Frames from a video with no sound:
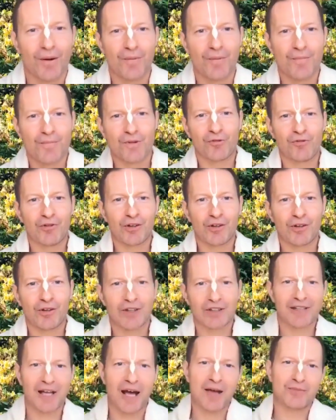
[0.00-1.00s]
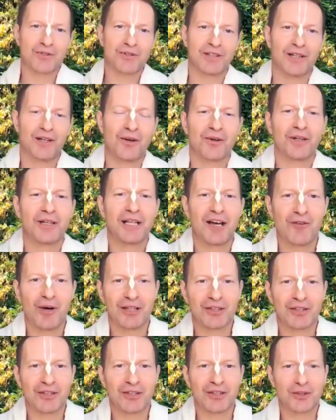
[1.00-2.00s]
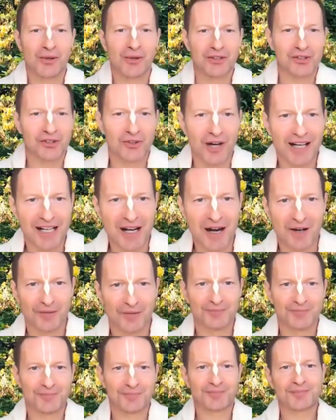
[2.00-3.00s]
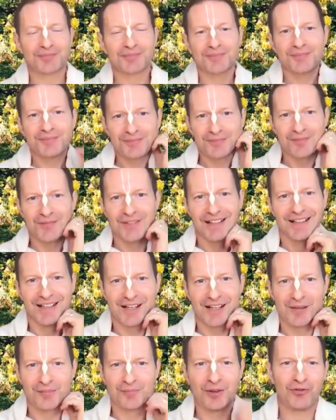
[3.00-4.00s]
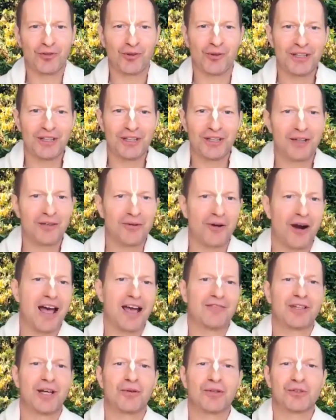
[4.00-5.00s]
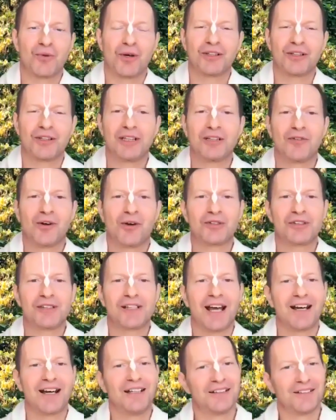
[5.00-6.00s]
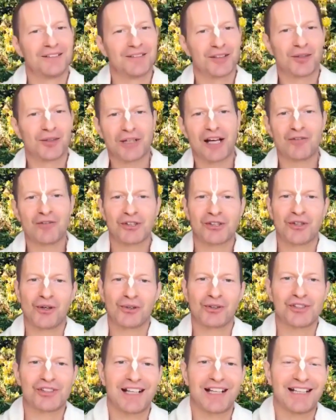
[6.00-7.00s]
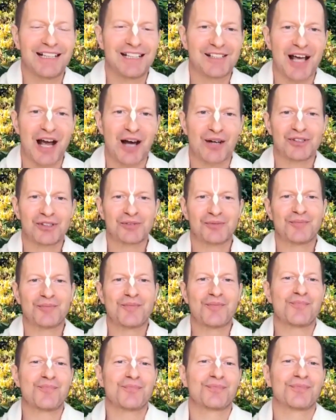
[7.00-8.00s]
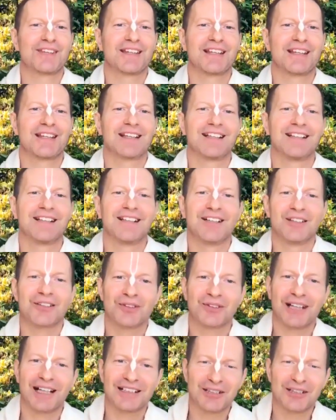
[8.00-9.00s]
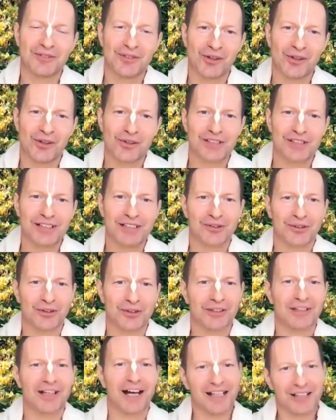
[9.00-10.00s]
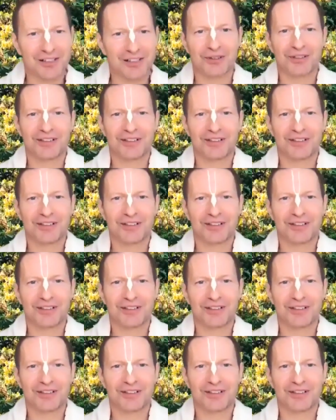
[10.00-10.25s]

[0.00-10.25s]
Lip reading: the first time Srila Gurudev went to Australia, before he arrived, there was one devotee there. Gurudev was going to stay in his house. So that devotee, he thought, I should